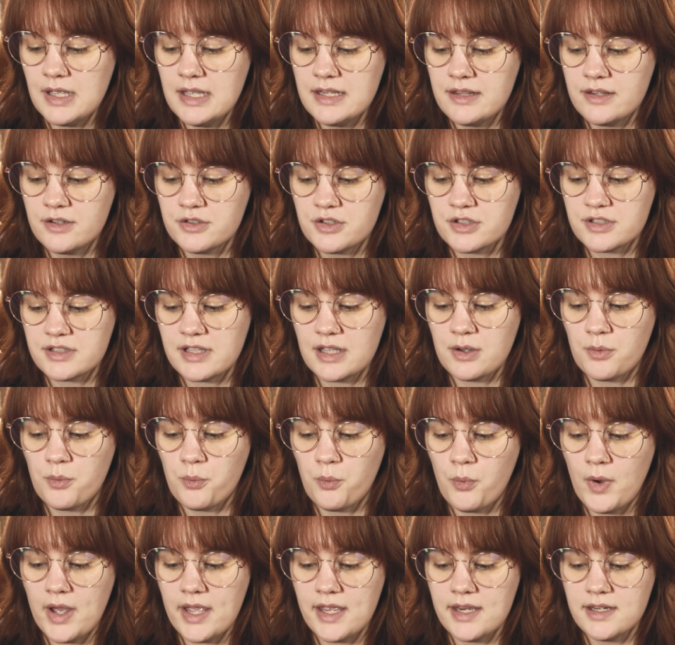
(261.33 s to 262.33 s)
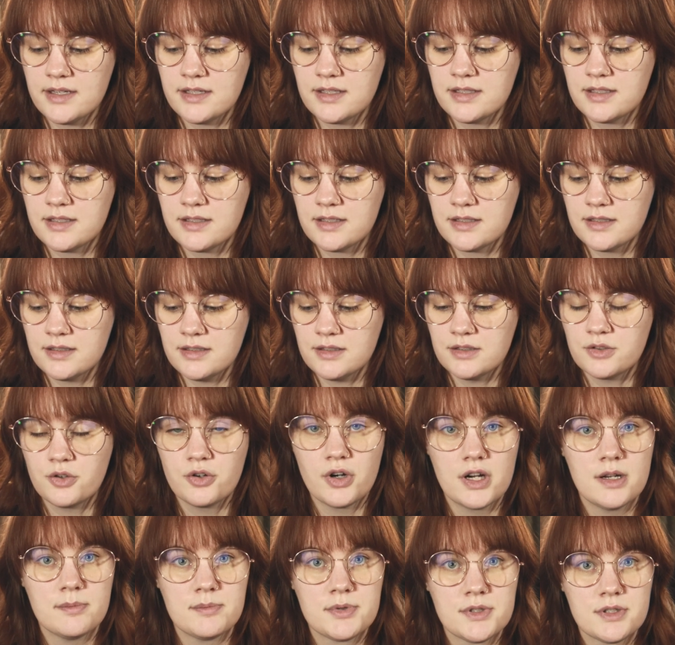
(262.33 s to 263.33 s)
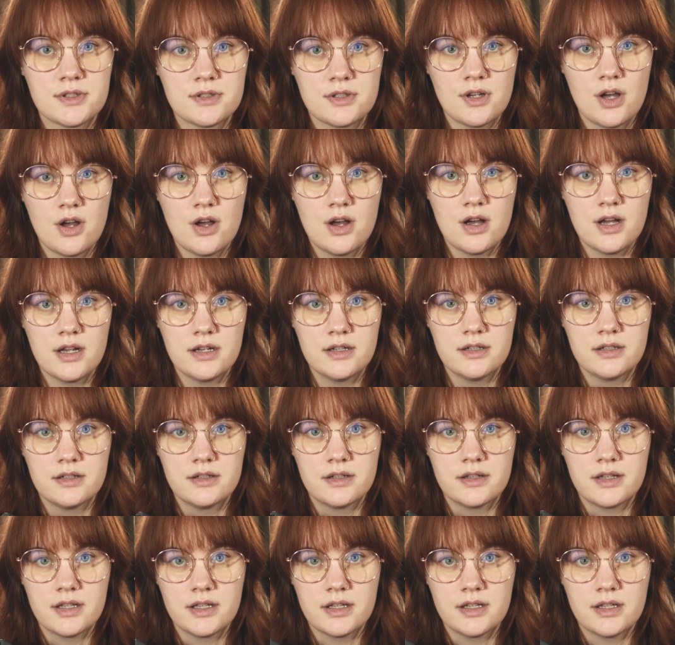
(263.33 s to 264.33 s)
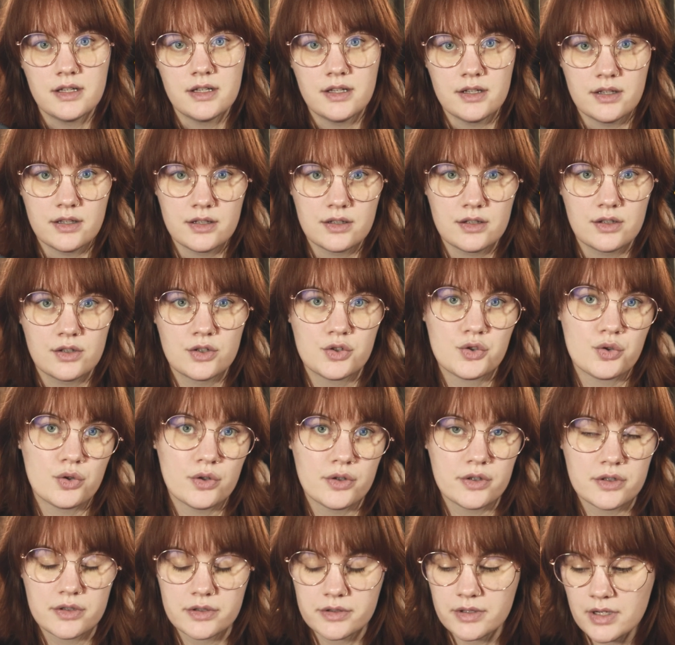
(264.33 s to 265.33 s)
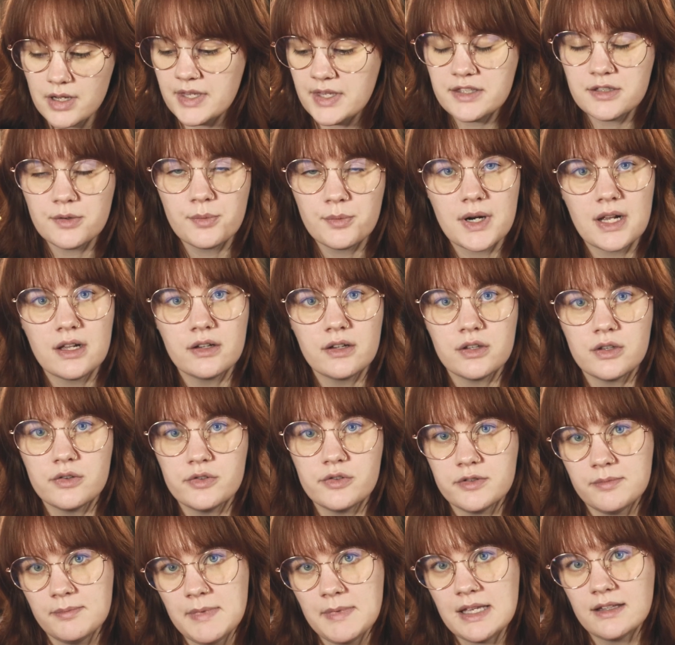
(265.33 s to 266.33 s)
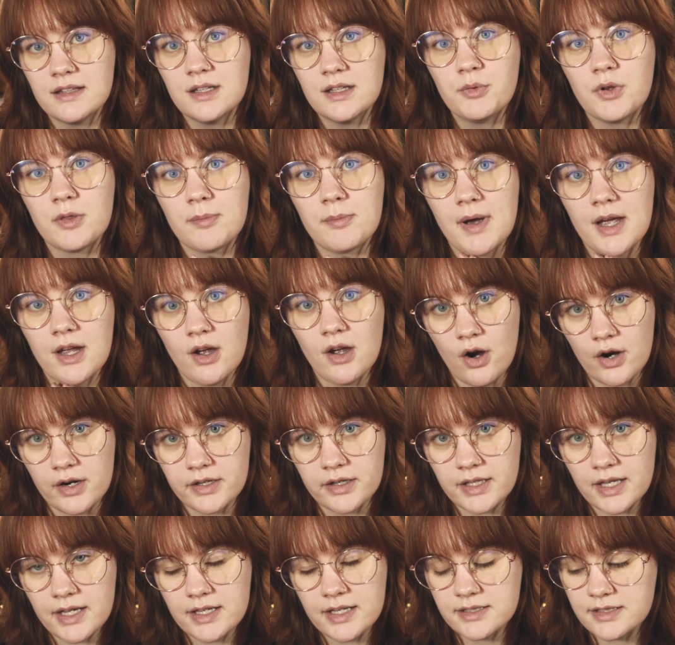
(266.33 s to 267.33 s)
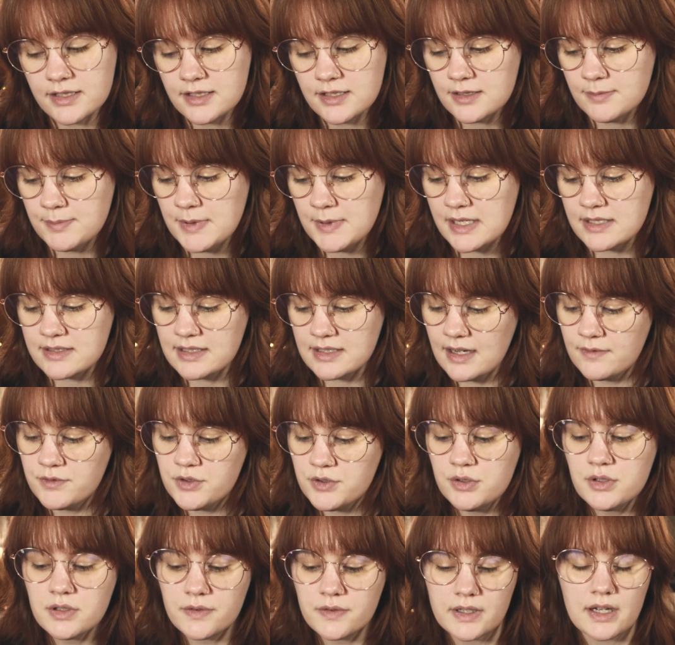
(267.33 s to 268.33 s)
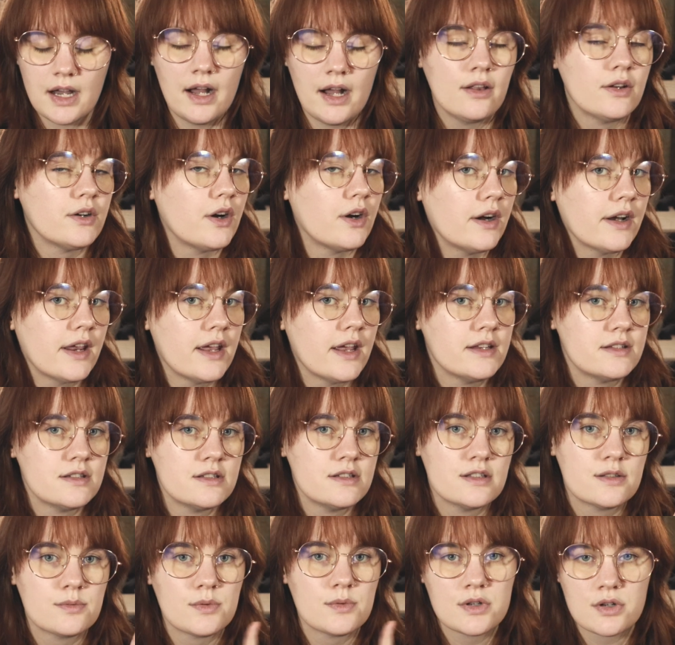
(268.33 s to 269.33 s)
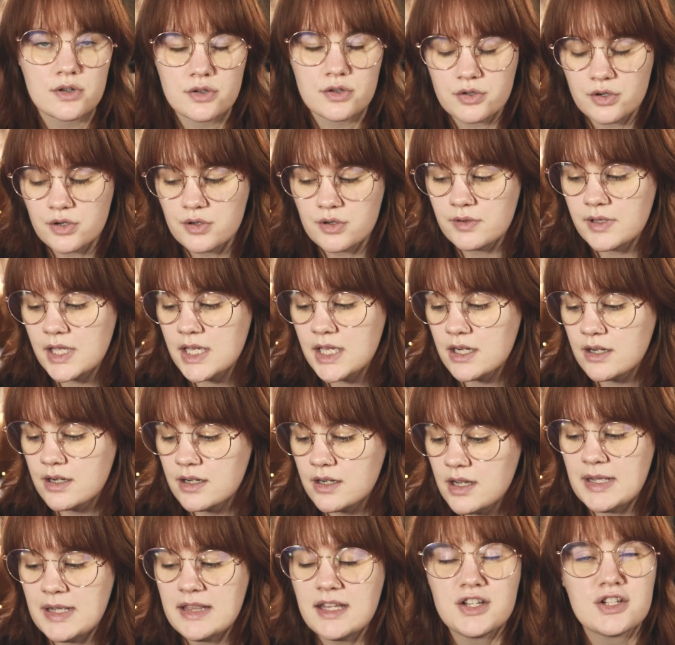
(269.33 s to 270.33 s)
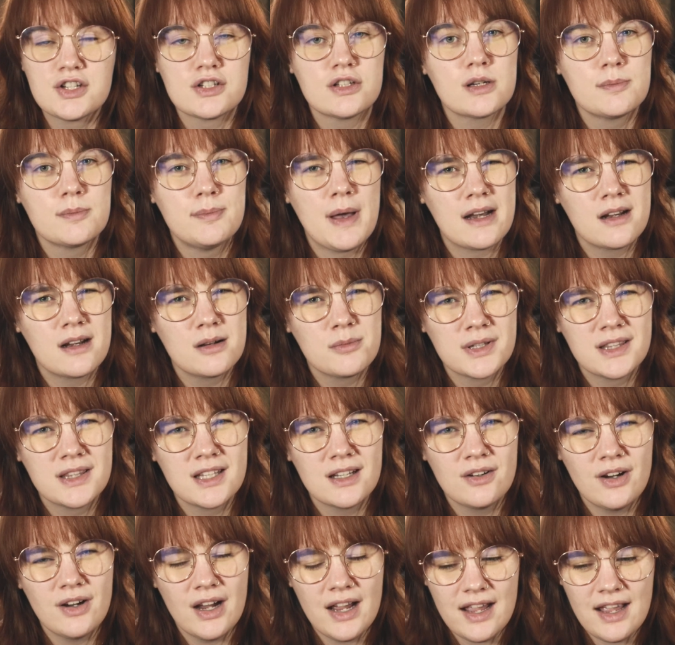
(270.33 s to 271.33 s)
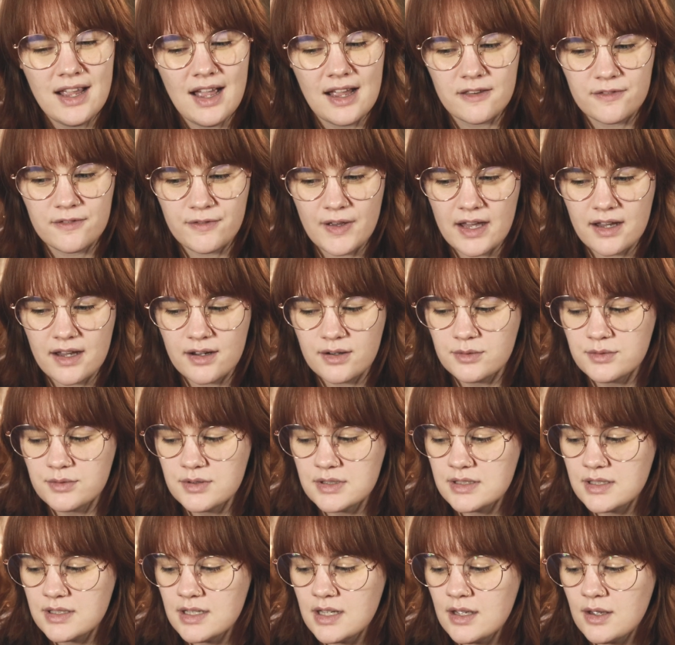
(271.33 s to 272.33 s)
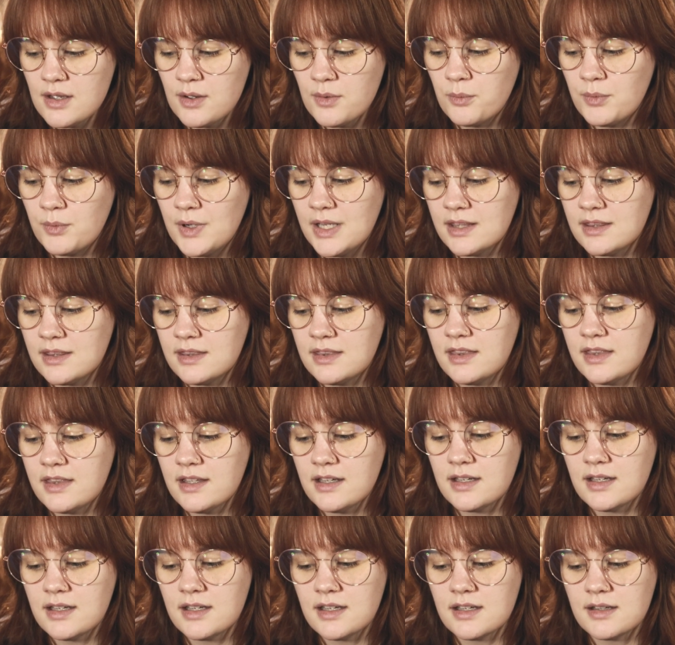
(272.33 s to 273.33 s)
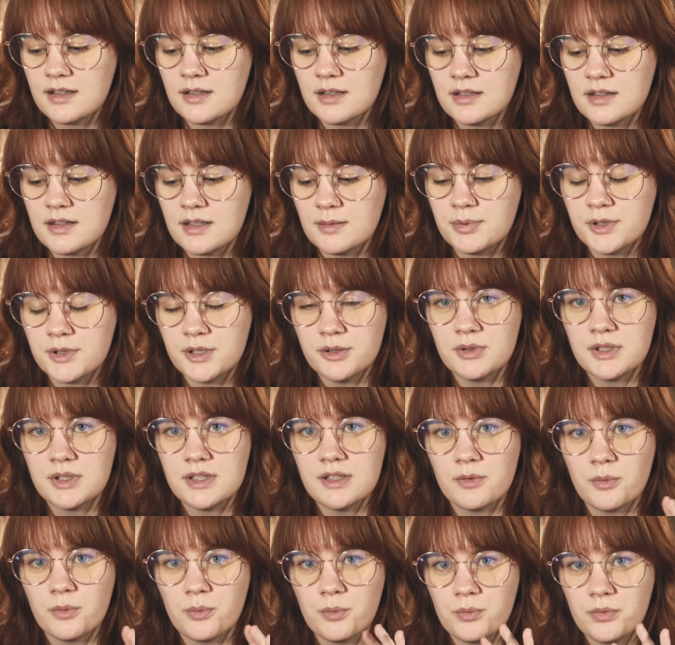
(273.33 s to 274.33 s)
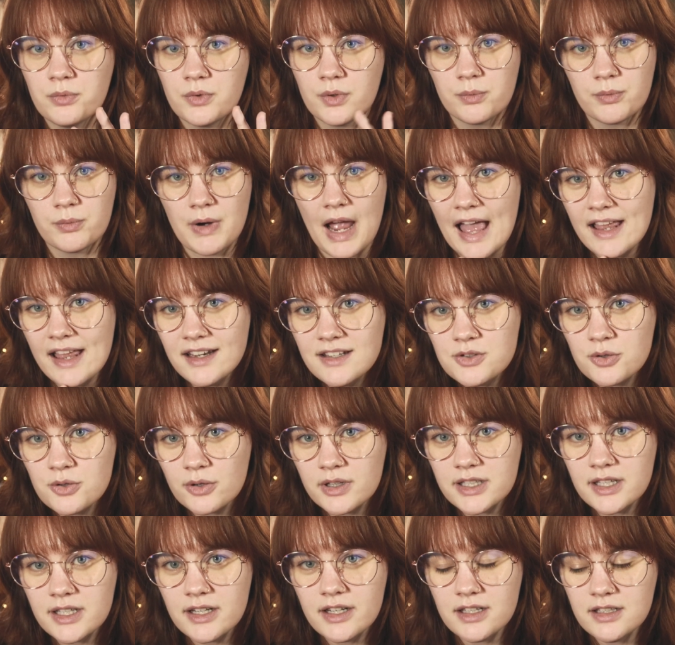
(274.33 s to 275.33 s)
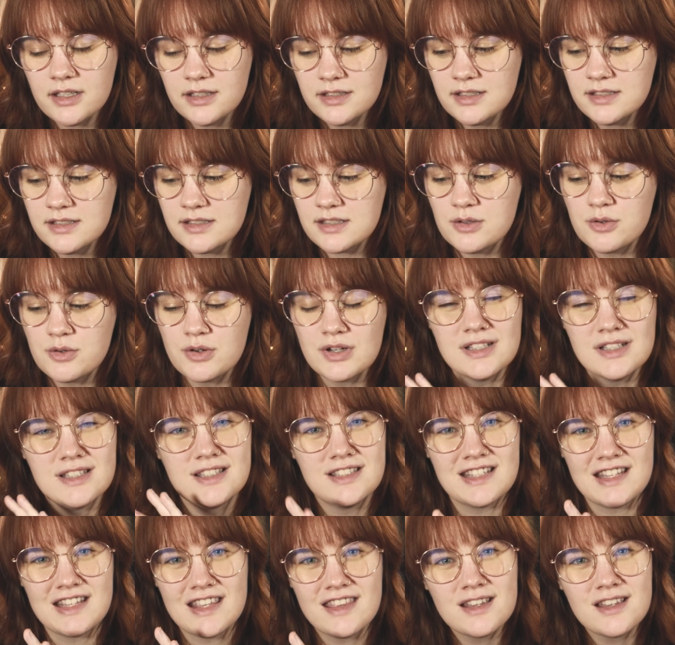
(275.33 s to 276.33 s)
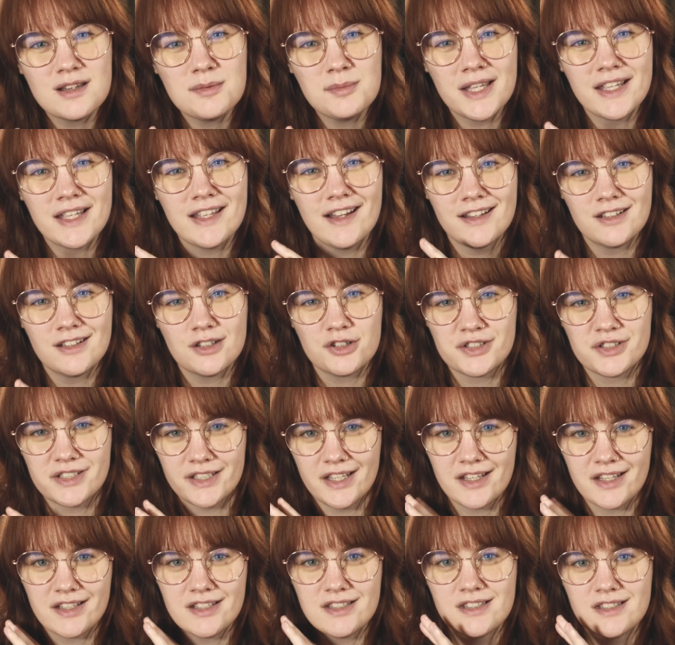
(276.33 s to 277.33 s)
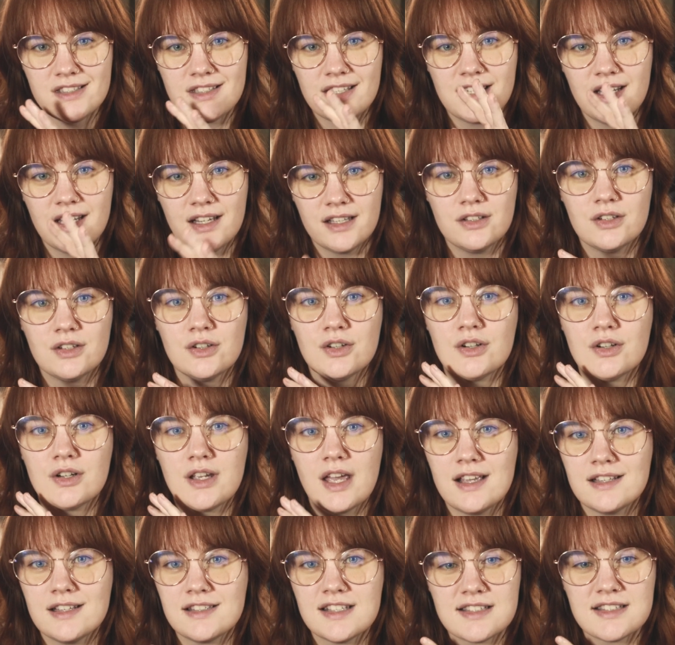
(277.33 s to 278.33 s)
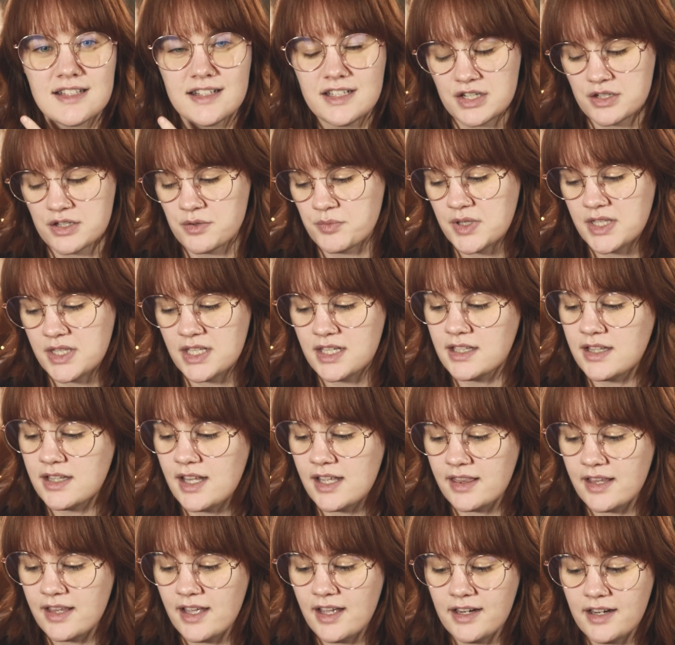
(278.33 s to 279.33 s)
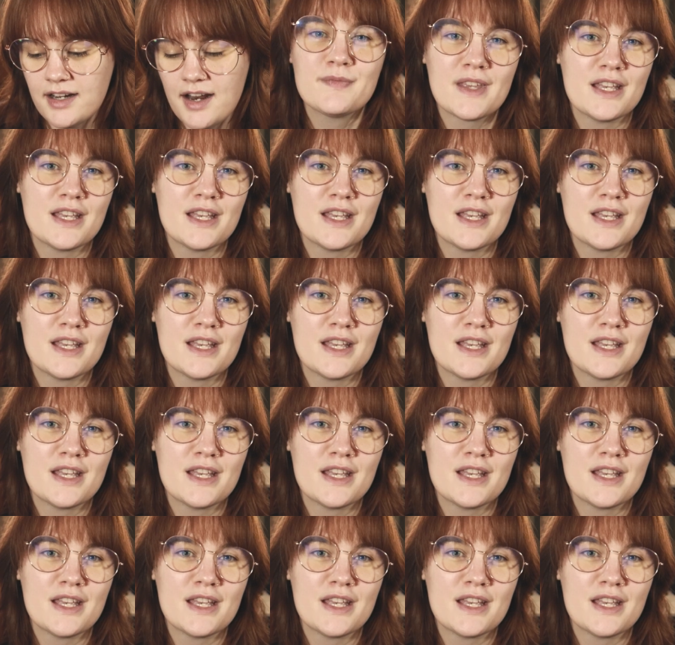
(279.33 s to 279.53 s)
they're just like white grips on the controllers. These are what I'll use mainly with my hard cases because I have 2 different colored hard cases, which I'll show you later, and they just look better with the gray. I found with the blue and the red Joy-Cons, you could see them like under skins and under cases, and I just really didn't like that.